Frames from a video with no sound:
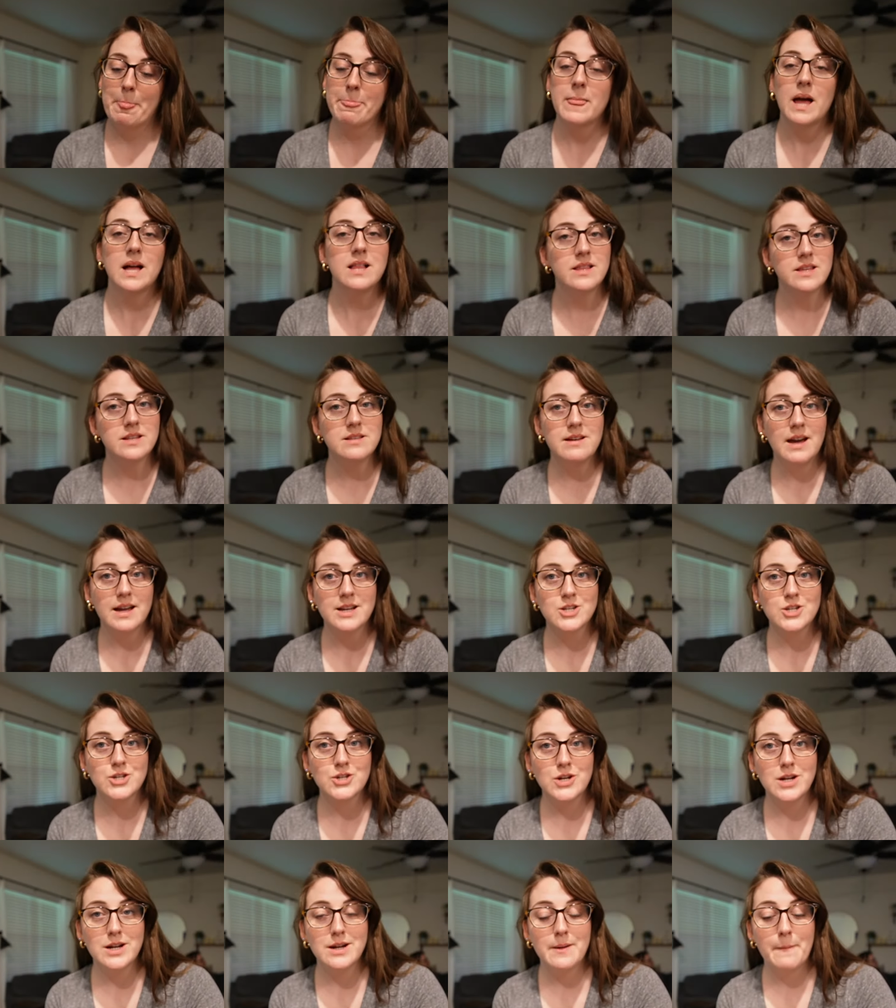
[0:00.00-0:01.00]
A little
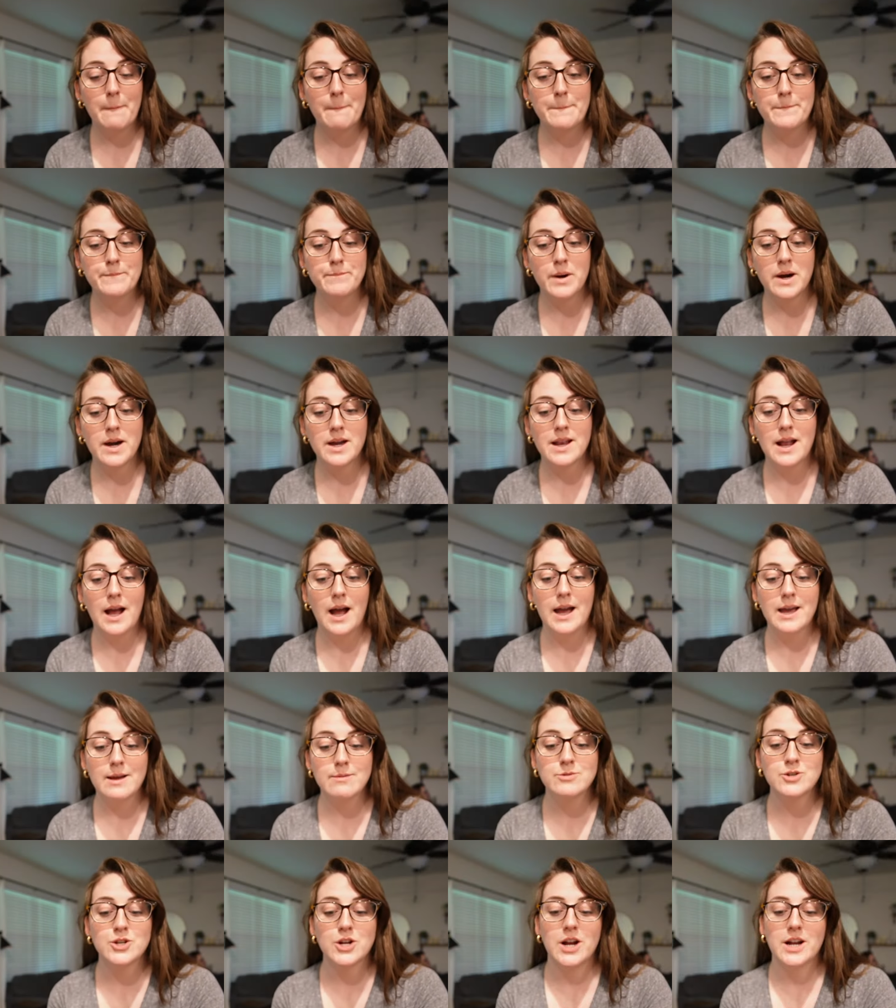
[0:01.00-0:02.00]
extra, but I
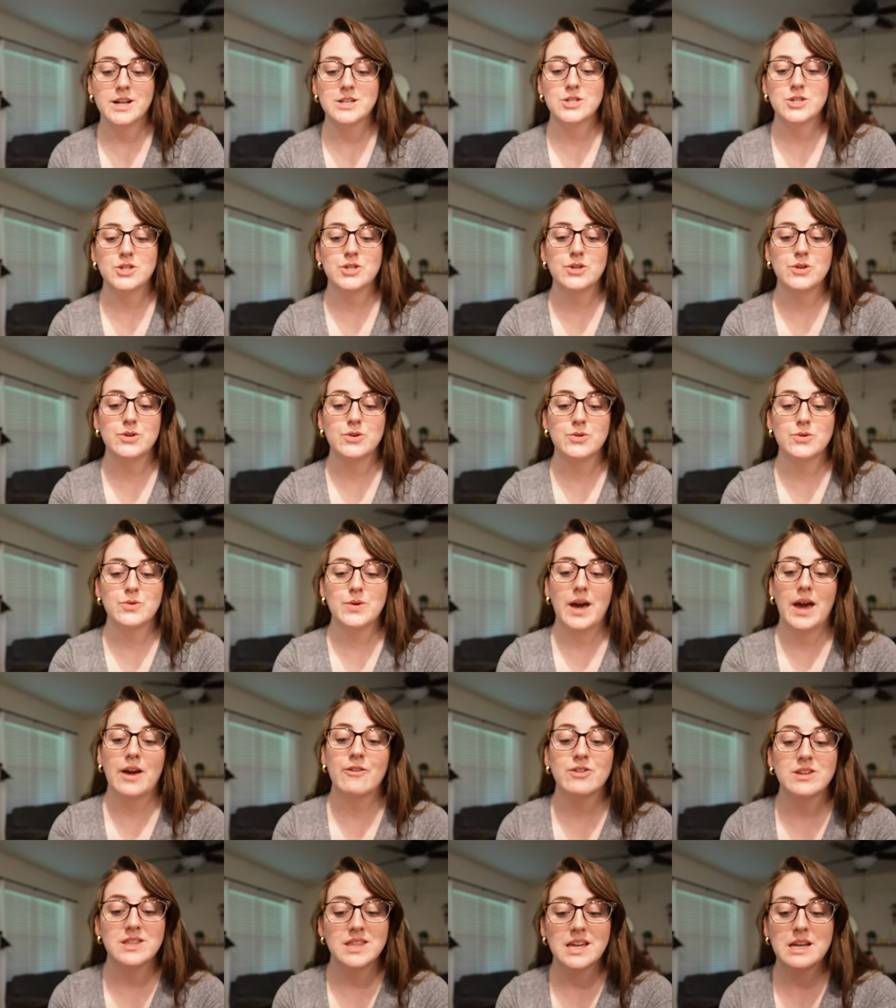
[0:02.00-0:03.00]
am trying to do
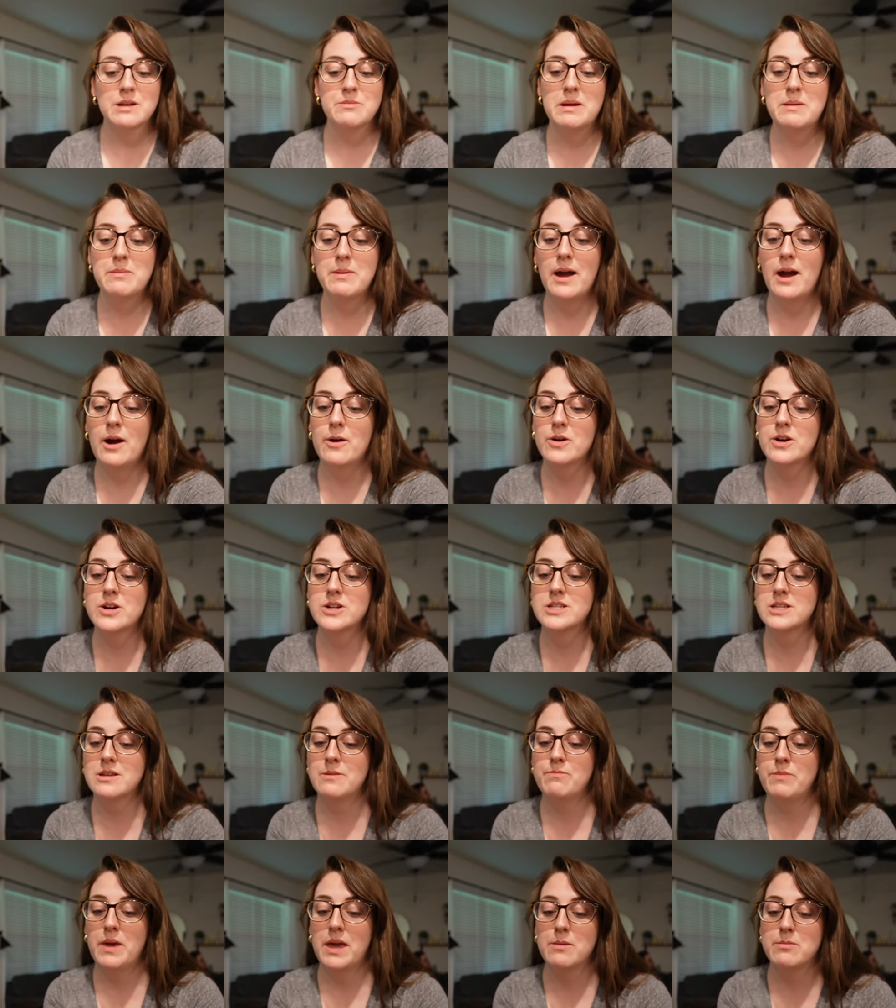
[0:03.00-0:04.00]
everything in my power
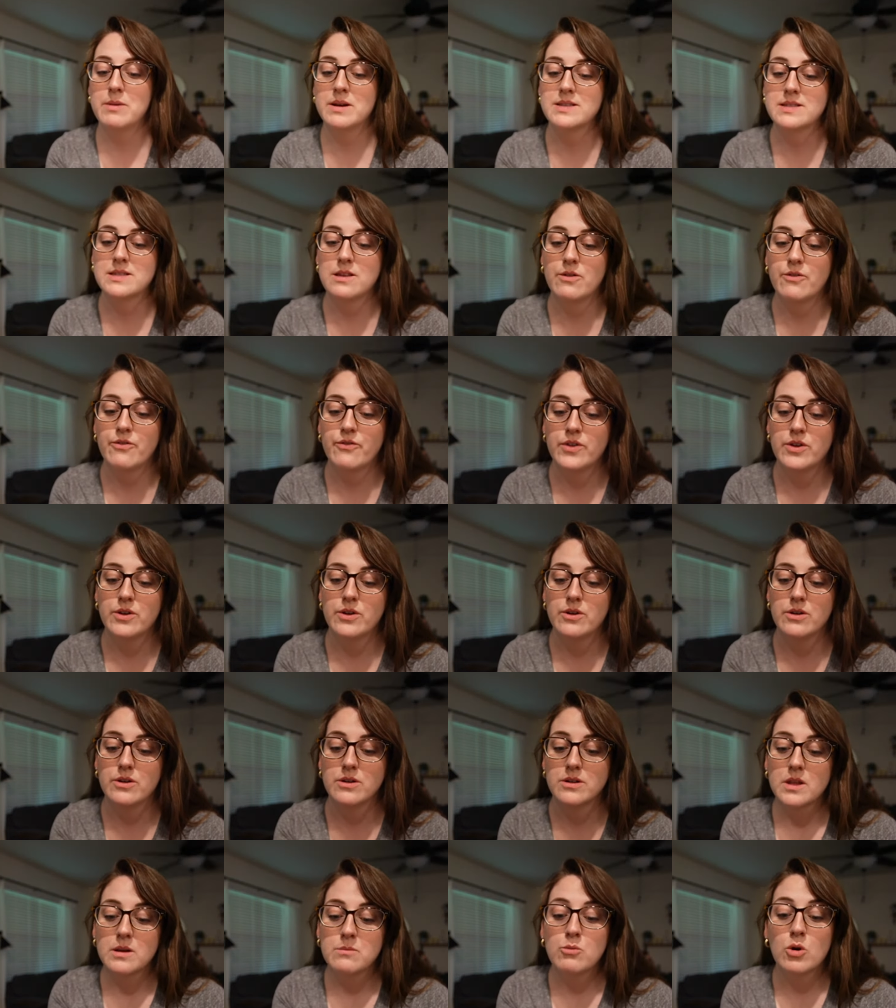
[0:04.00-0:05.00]
to make myself
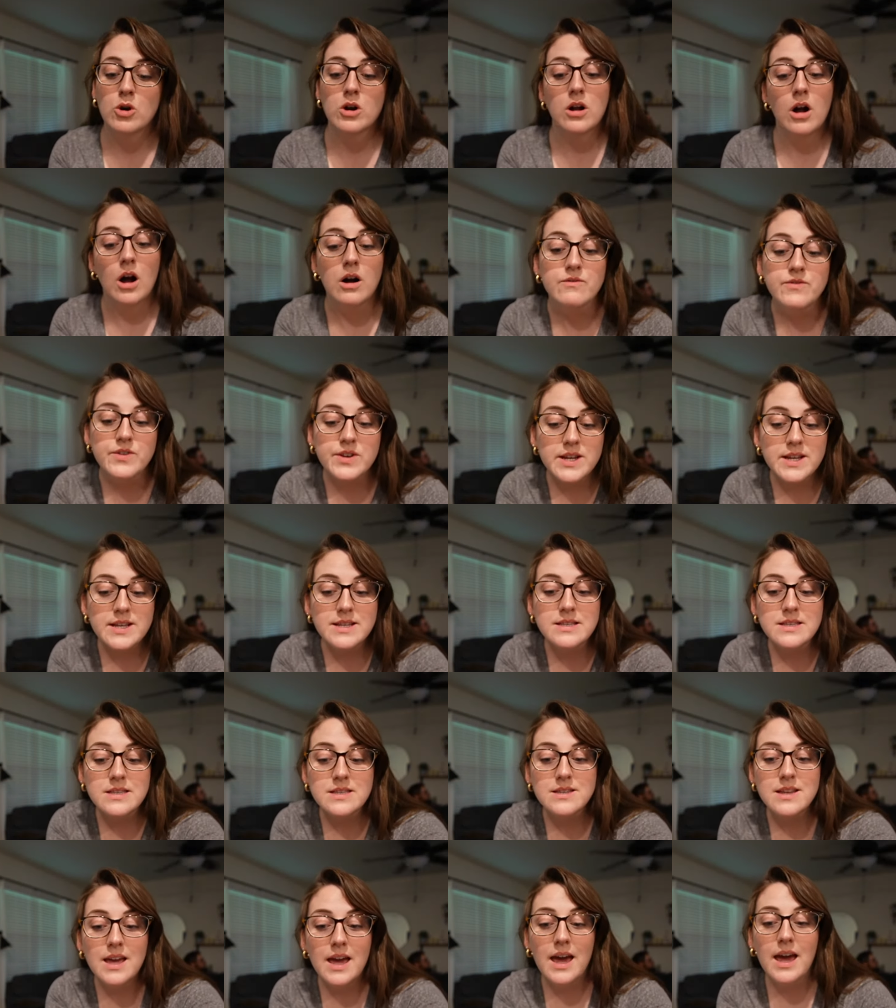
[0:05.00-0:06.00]
feel more
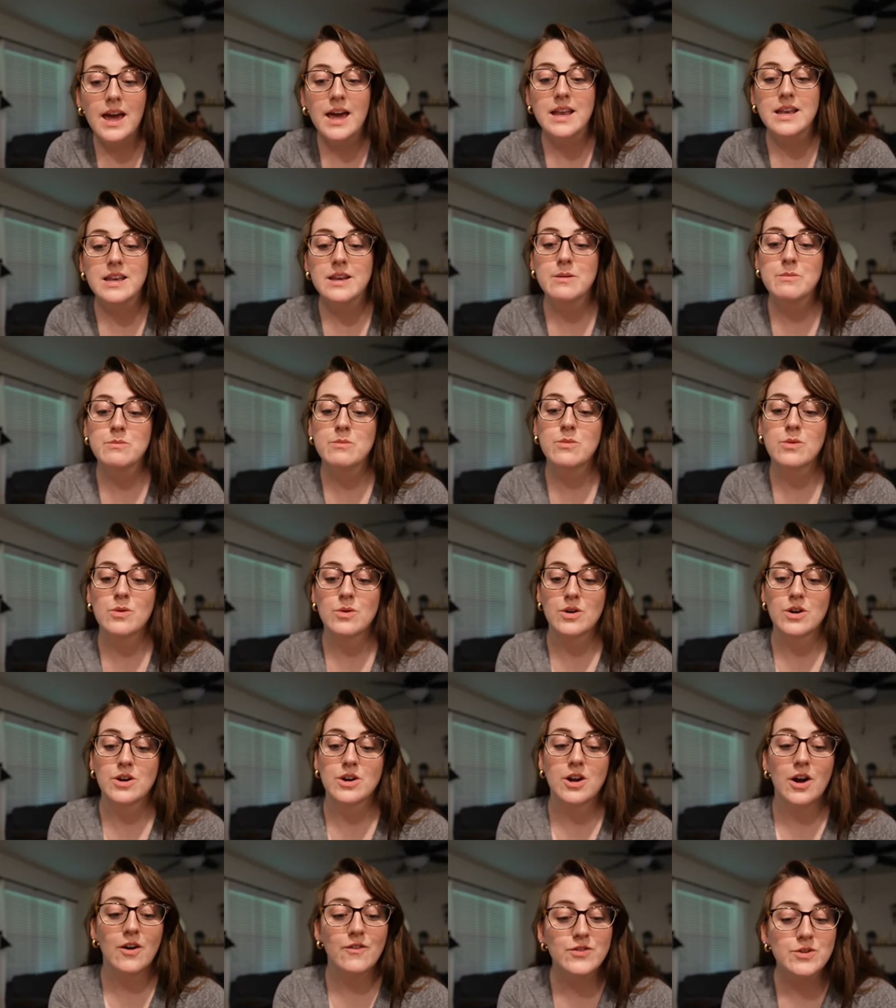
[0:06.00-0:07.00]
confident and
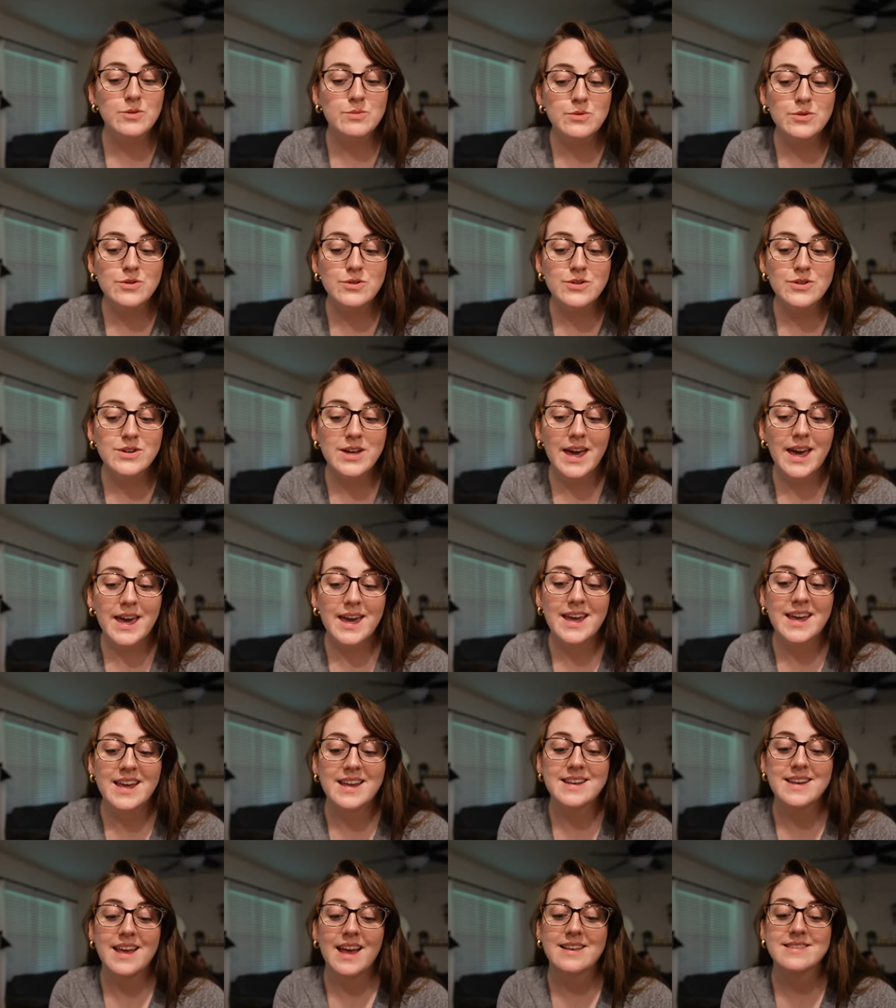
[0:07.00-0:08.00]
more comfortable
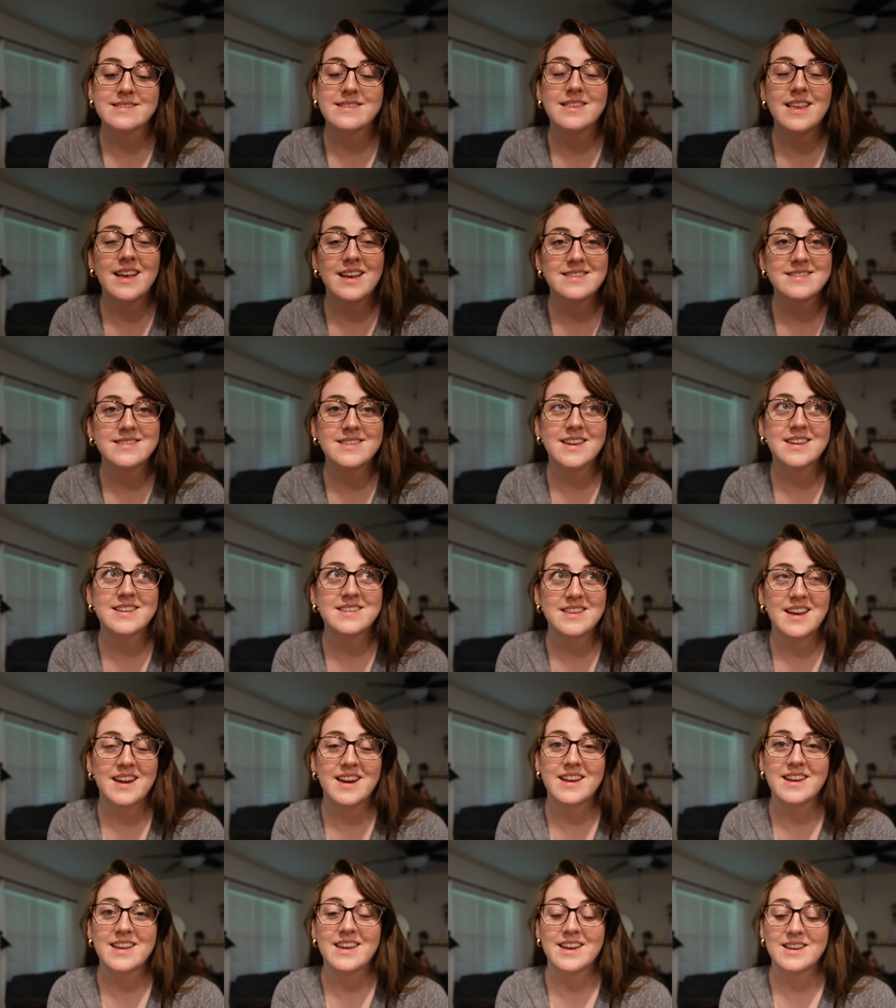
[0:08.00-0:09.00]
and as less
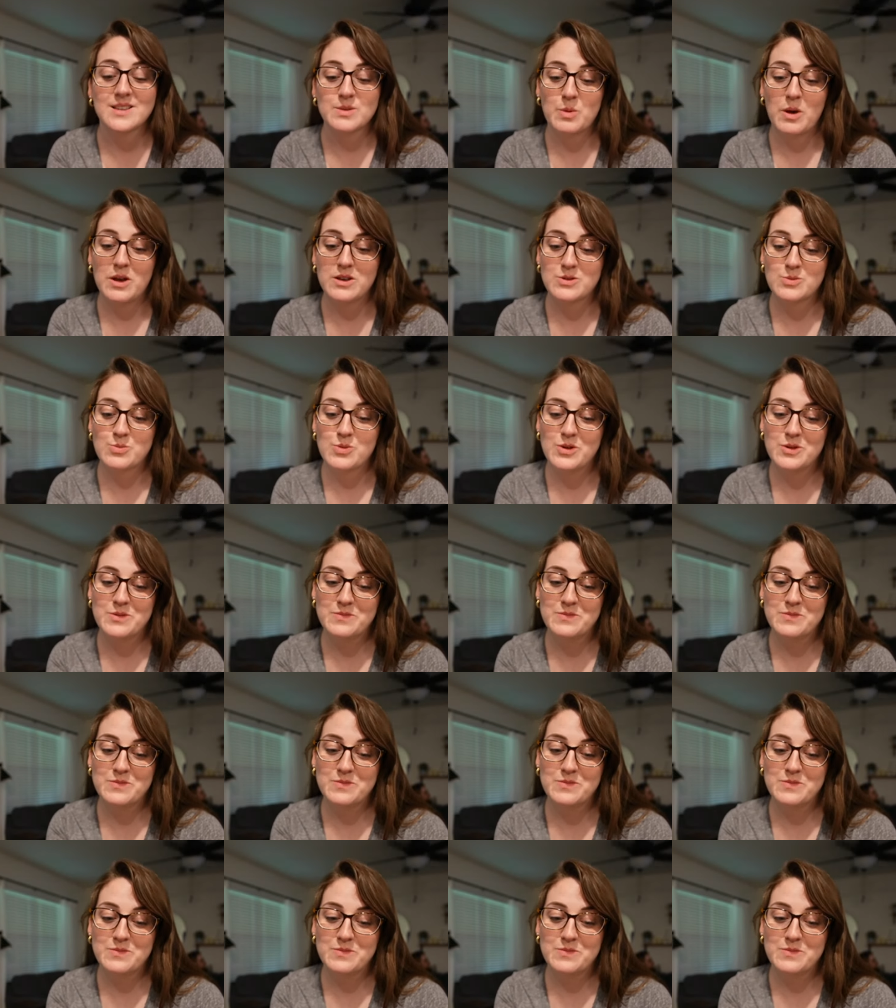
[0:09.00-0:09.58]
anxiety as possible.